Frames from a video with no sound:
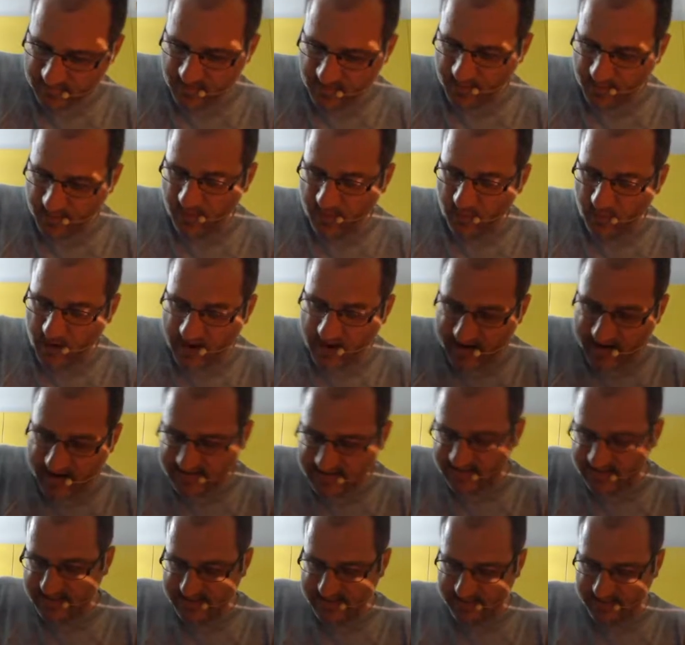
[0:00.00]
I mean, why is
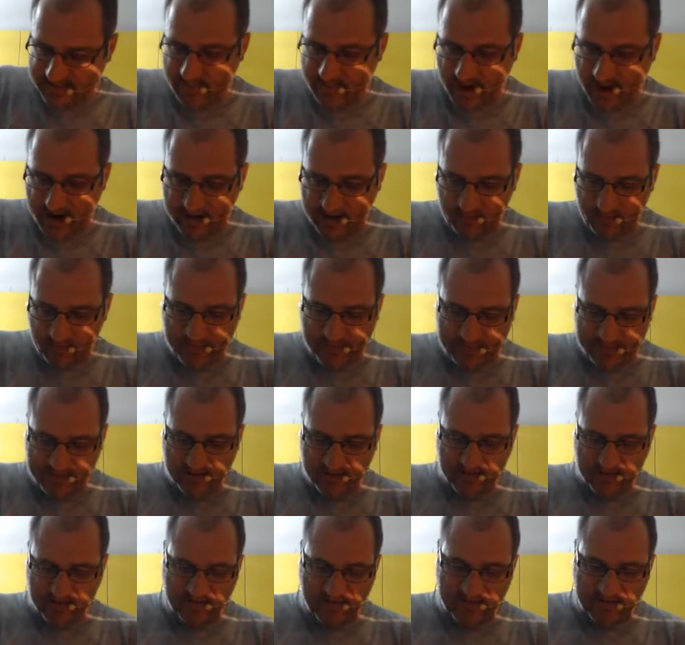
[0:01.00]
the sea mile
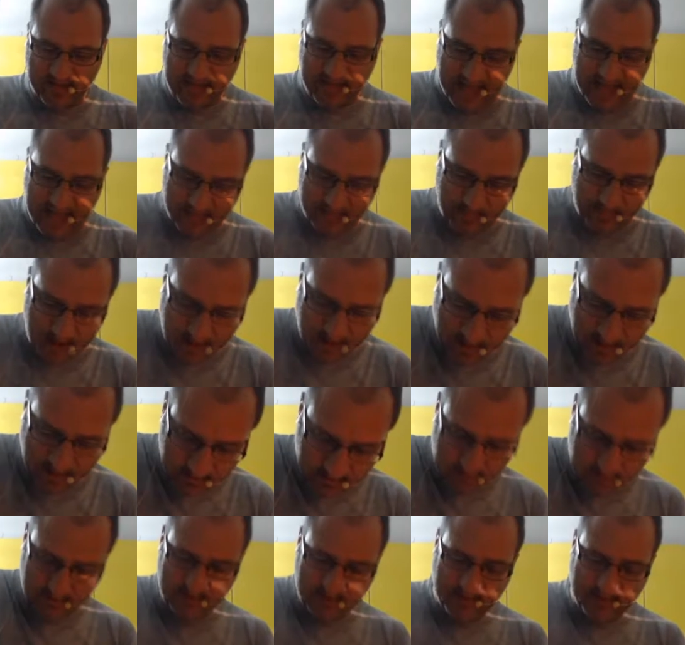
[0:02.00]
bigger than the land mile?